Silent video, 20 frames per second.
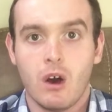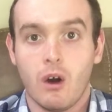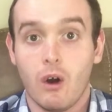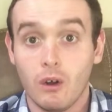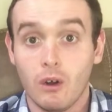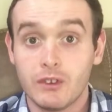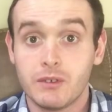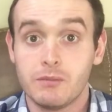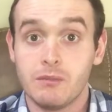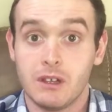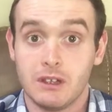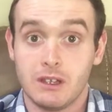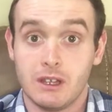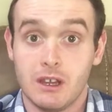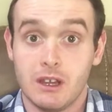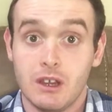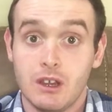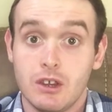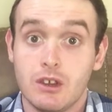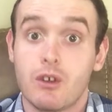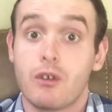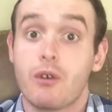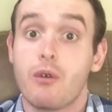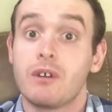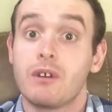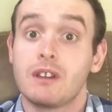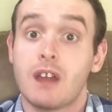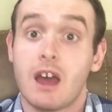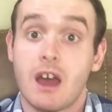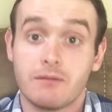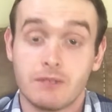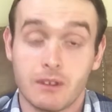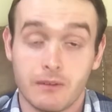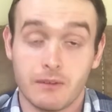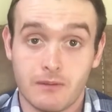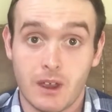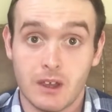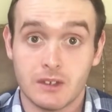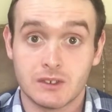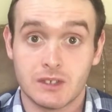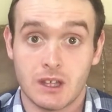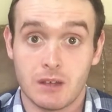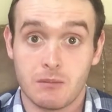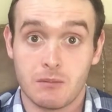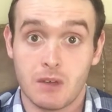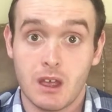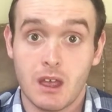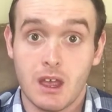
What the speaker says: ultimately you're going to have to face them.